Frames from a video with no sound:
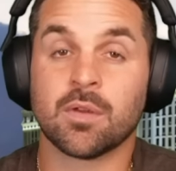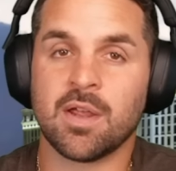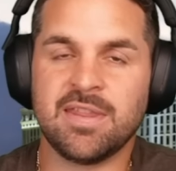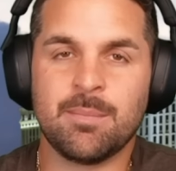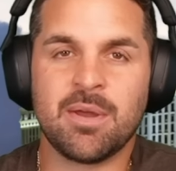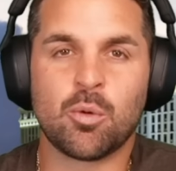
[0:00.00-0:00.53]

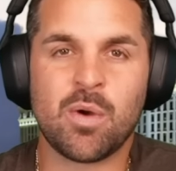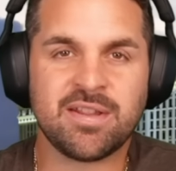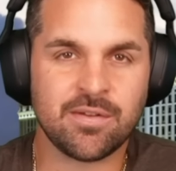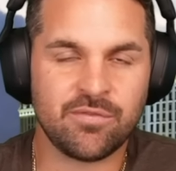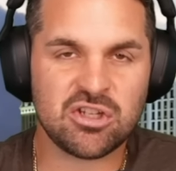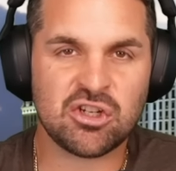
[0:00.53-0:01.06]
In the middleweight
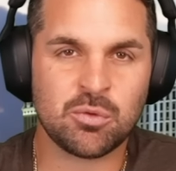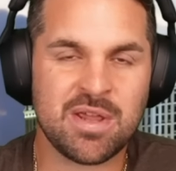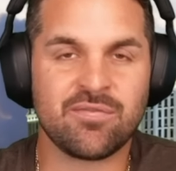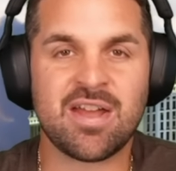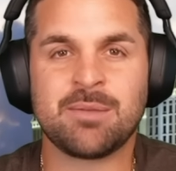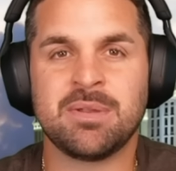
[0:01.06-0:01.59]
division, we
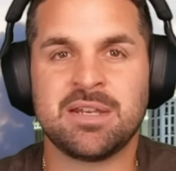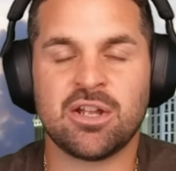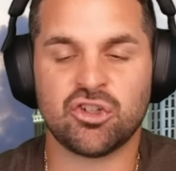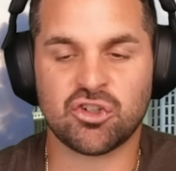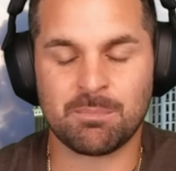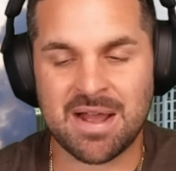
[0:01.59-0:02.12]
have Edmen
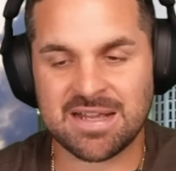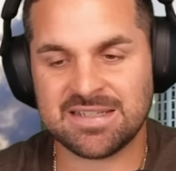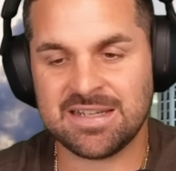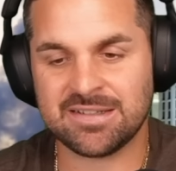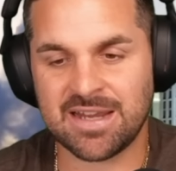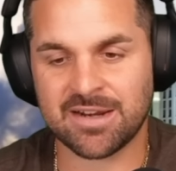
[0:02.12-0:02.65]

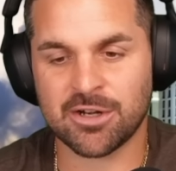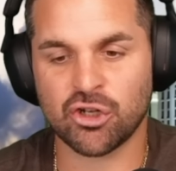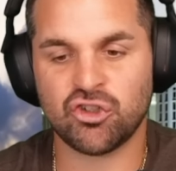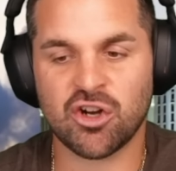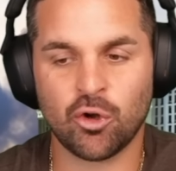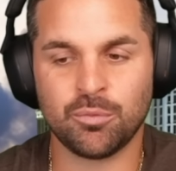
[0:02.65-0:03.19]
Shahbazyan taking on
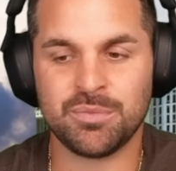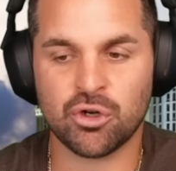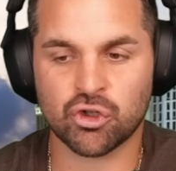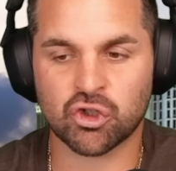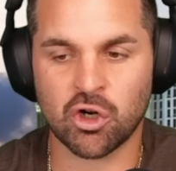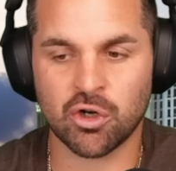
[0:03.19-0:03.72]
Gerald
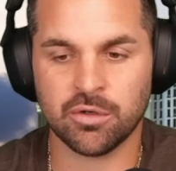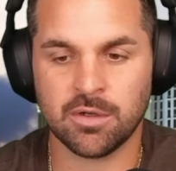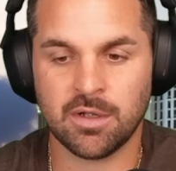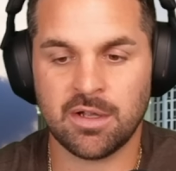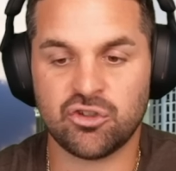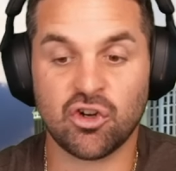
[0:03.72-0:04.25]
Meerschaert.
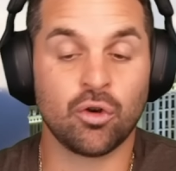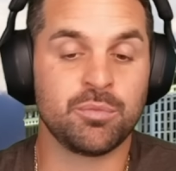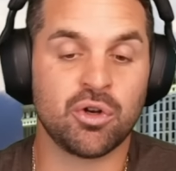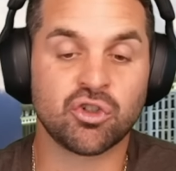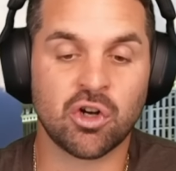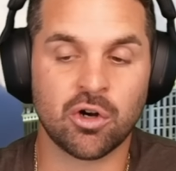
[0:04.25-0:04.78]
Gerald
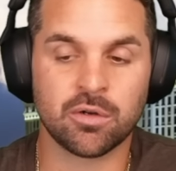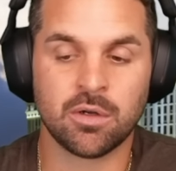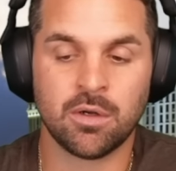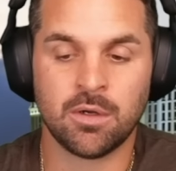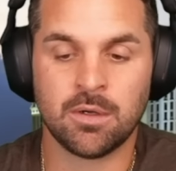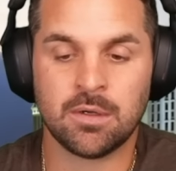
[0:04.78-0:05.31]
Meerschaert,
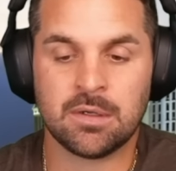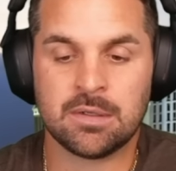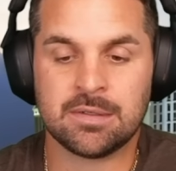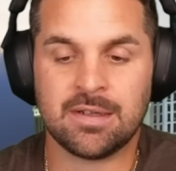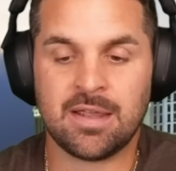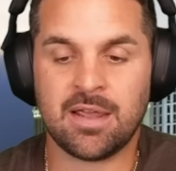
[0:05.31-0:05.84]

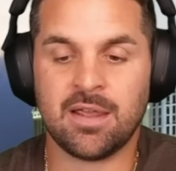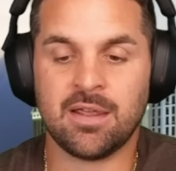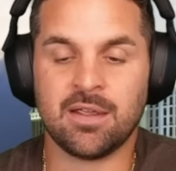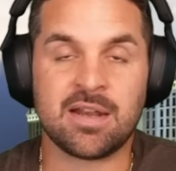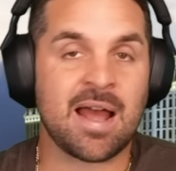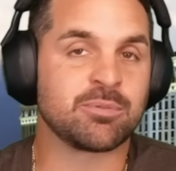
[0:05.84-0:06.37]

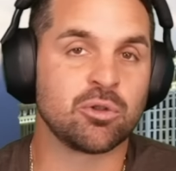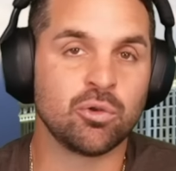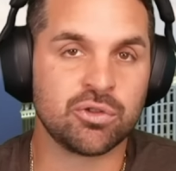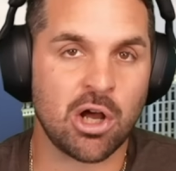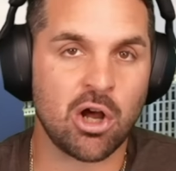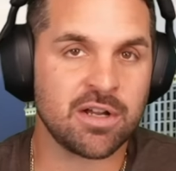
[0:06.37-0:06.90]
an
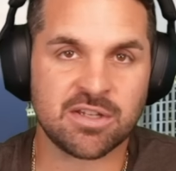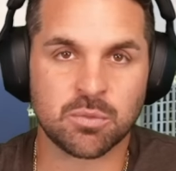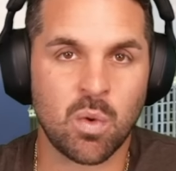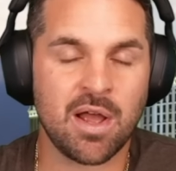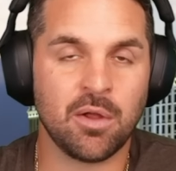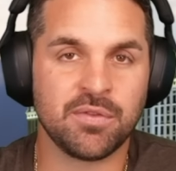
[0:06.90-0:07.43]
absolute dog as
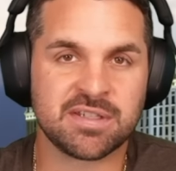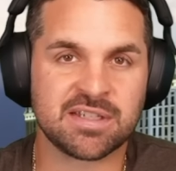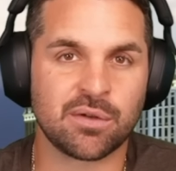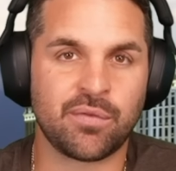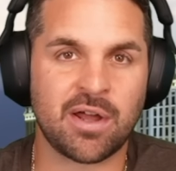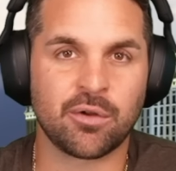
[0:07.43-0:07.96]
well. This is
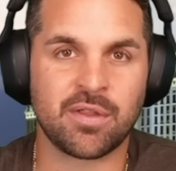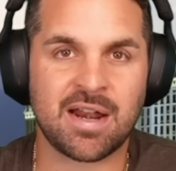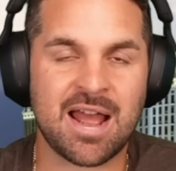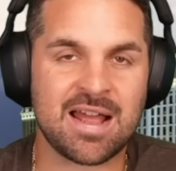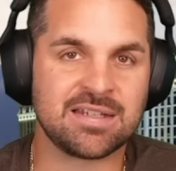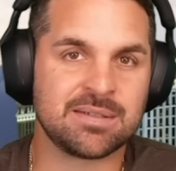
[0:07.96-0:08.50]
a fighter that
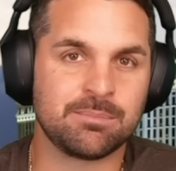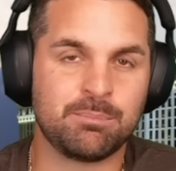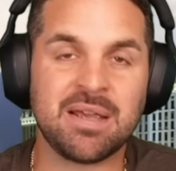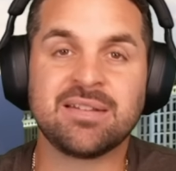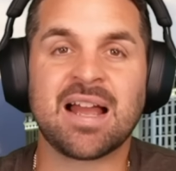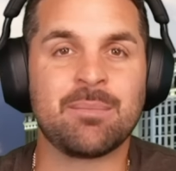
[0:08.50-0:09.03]
has
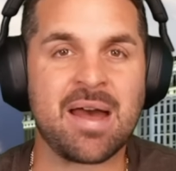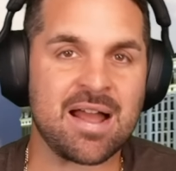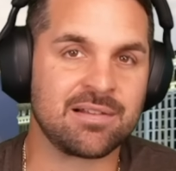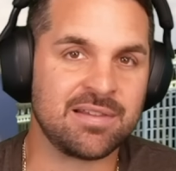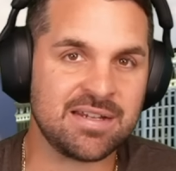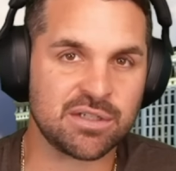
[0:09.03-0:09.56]
big-time
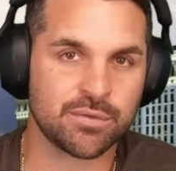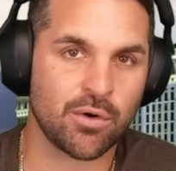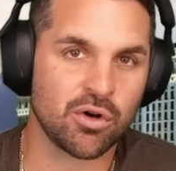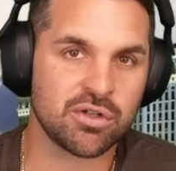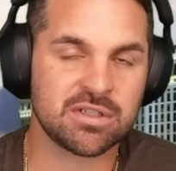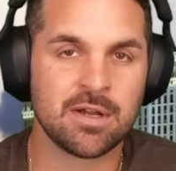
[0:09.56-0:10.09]
accolades as
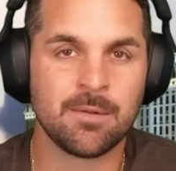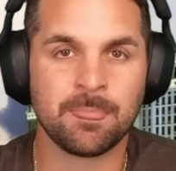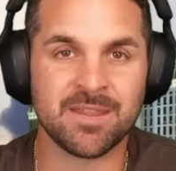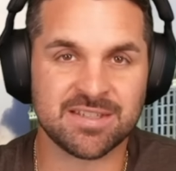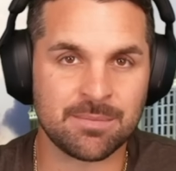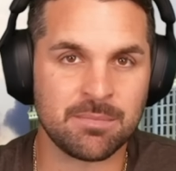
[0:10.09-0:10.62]
far as
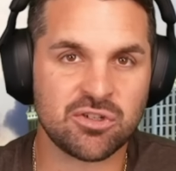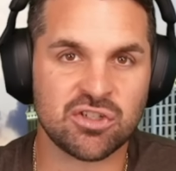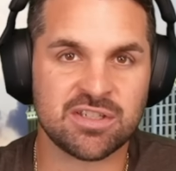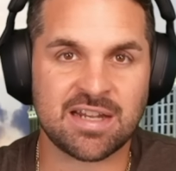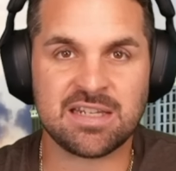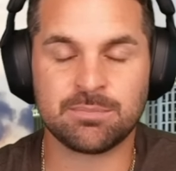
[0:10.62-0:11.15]
the
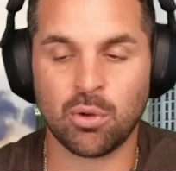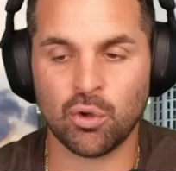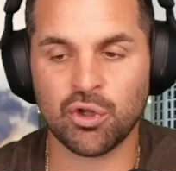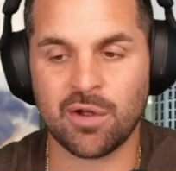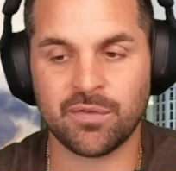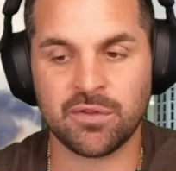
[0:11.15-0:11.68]
submissions that he's pulled
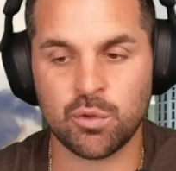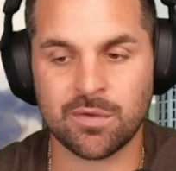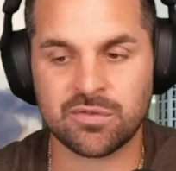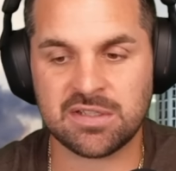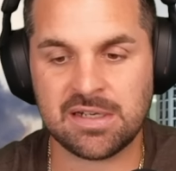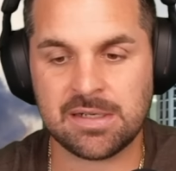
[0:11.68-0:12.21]
off in the
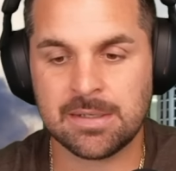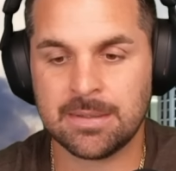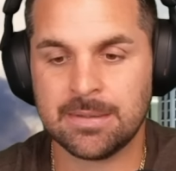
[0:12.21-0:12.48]
UFC.